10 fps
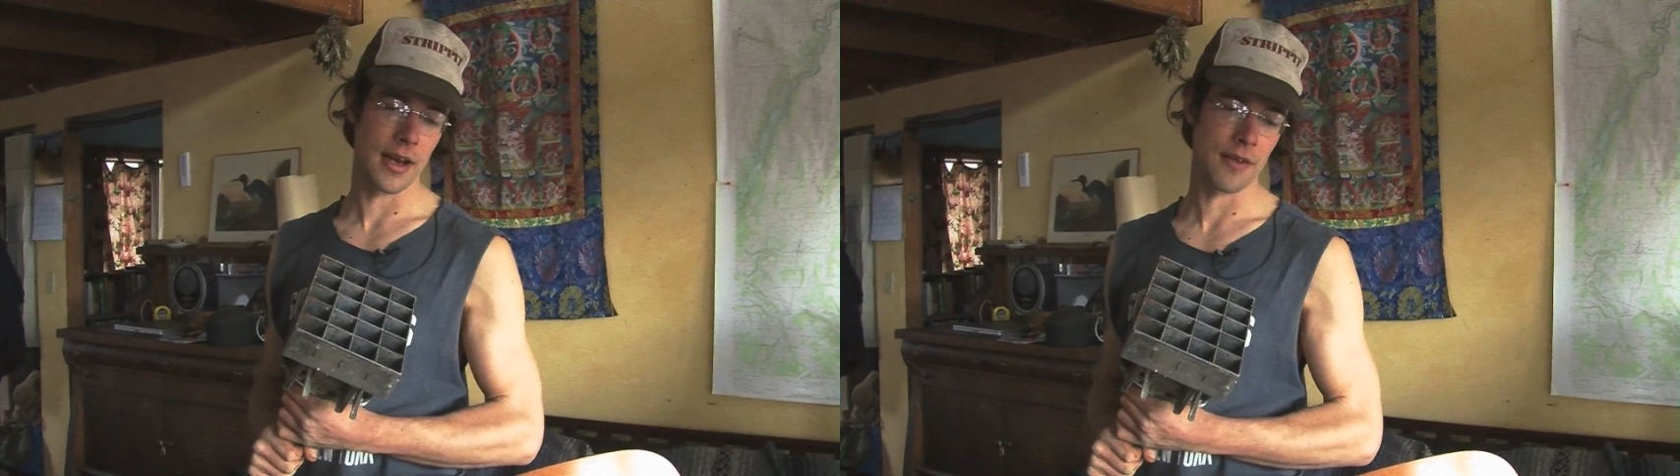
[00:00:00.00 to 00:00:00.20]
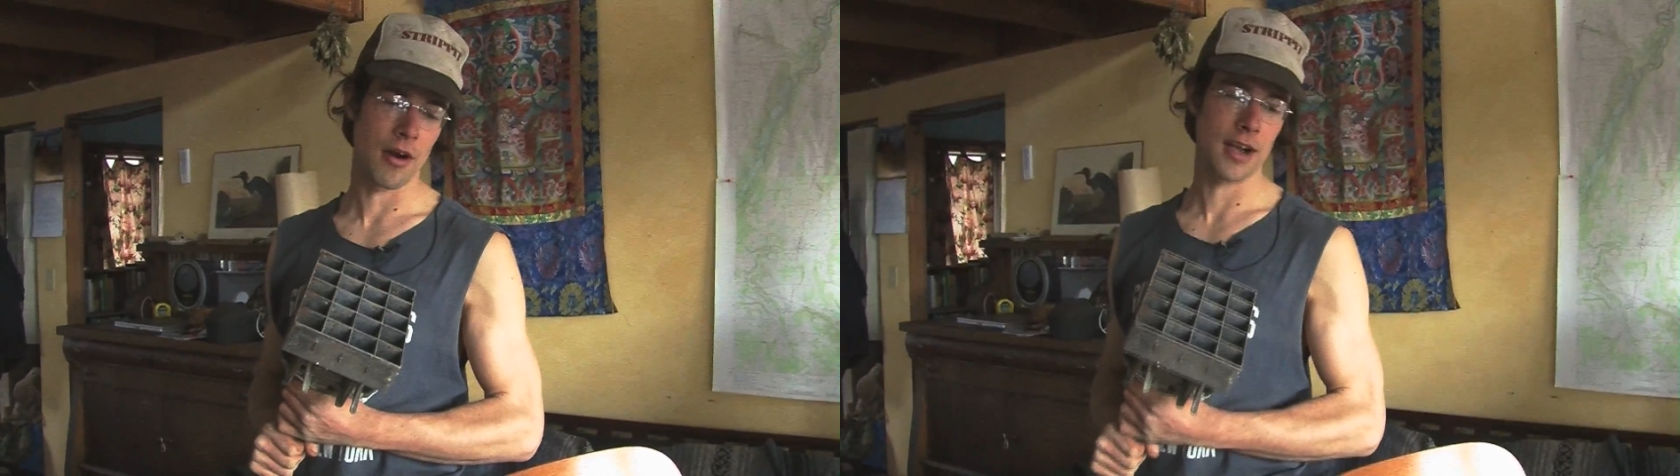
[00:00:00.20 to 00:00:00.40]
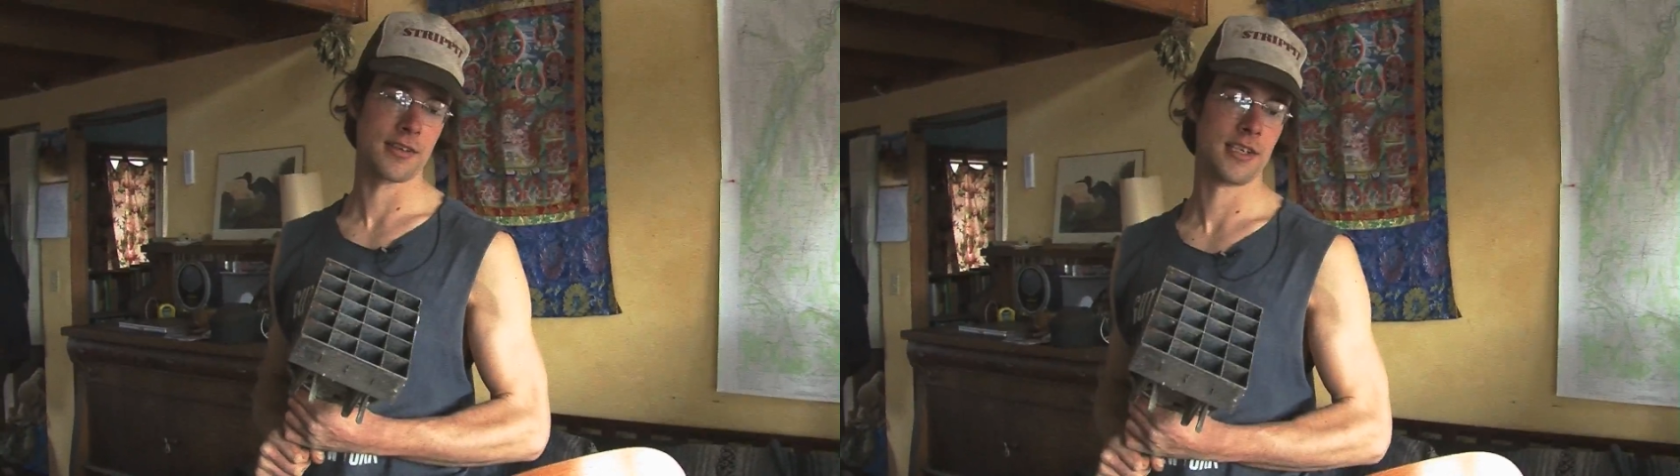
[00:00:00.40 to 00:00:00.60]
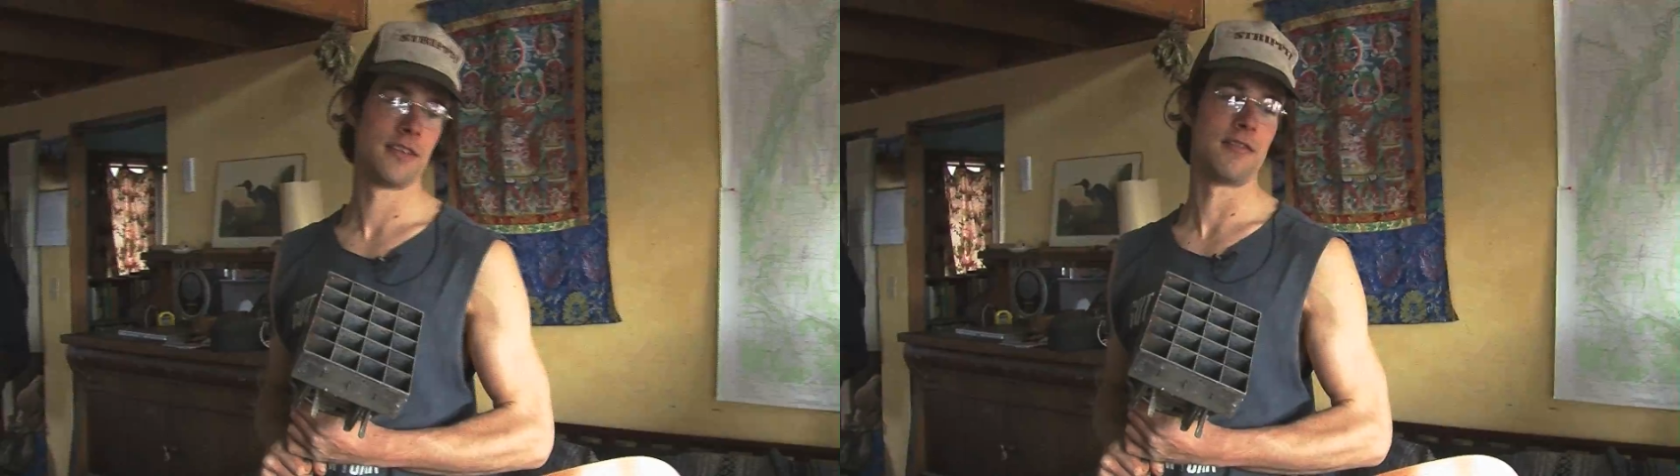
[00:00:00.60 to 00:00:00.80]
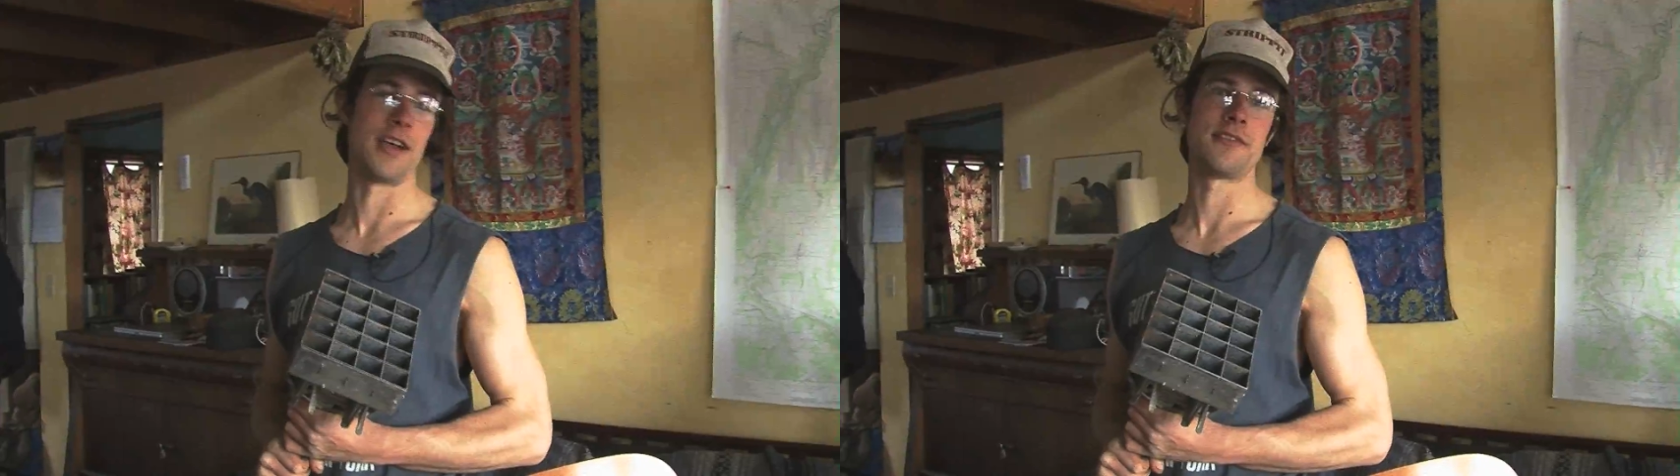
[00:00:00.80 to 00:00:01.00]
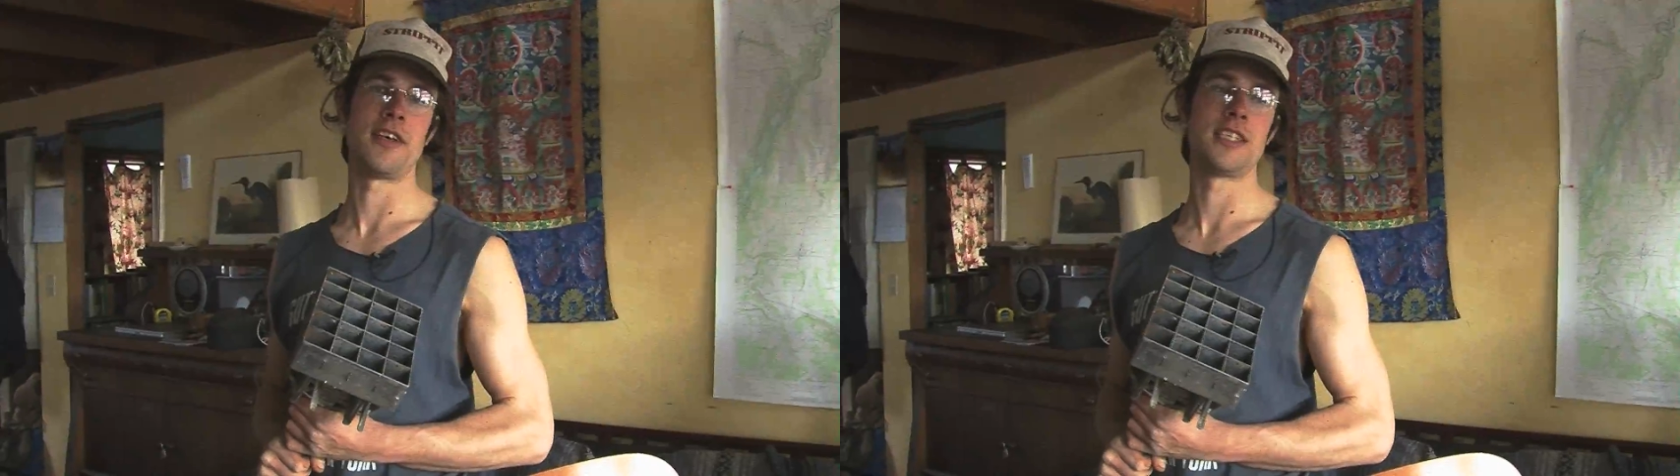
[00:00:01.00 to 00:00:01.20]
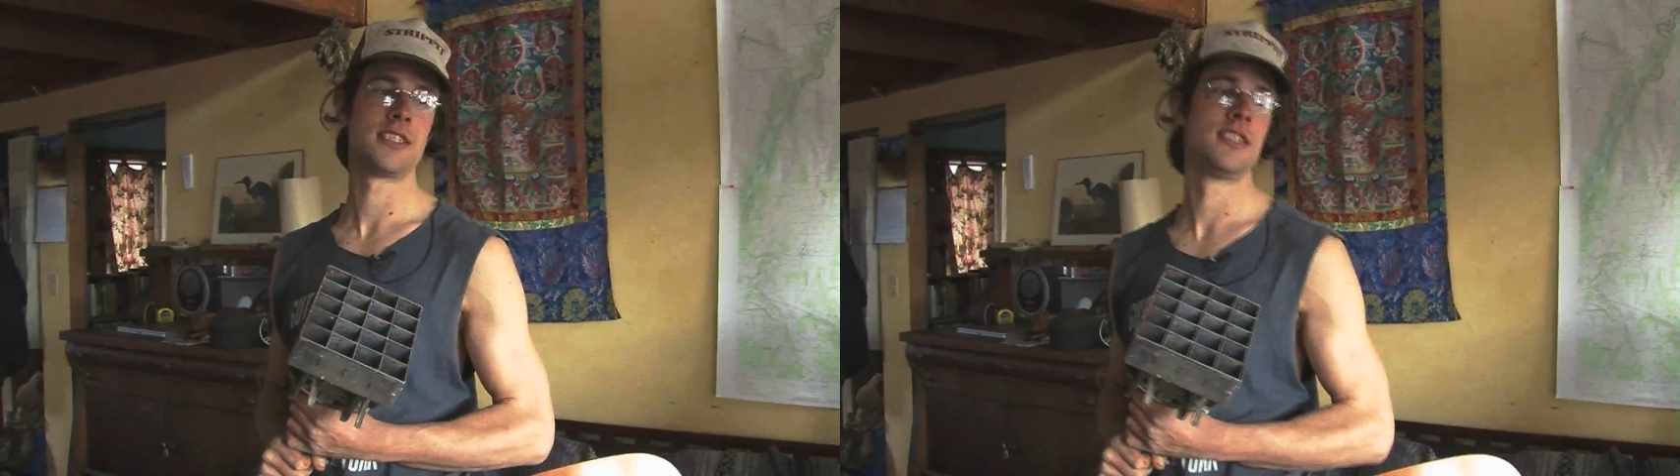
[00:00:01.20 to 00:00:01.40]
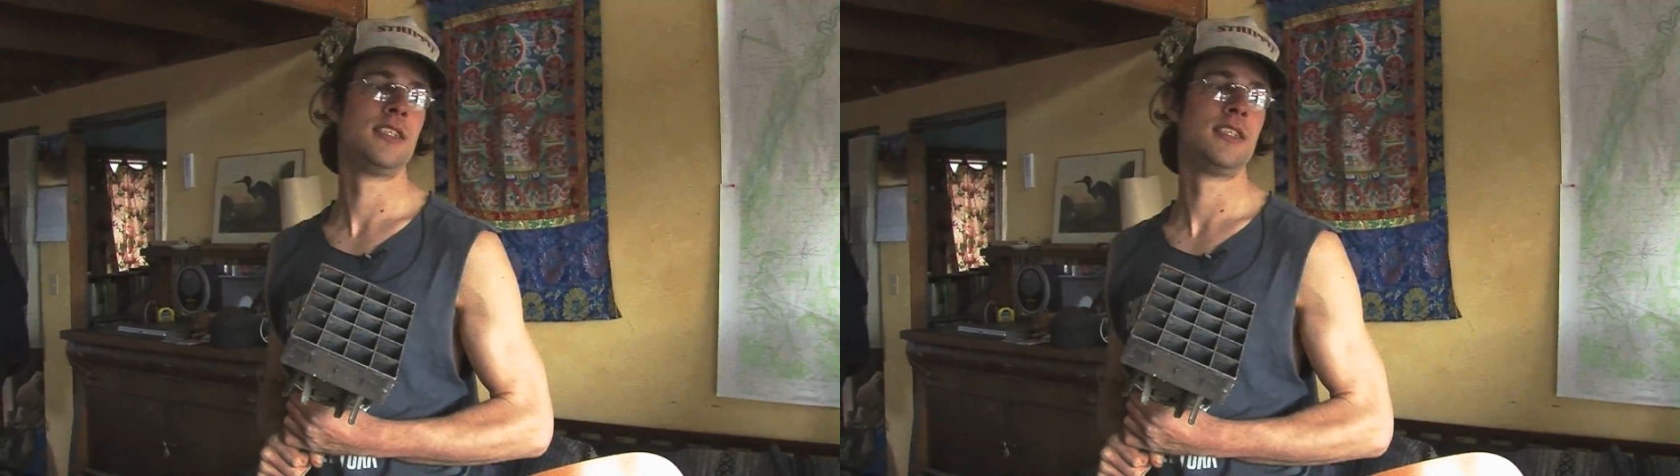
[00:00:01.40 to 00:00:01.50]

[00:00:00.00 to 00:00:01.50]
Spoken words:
rock phosphates.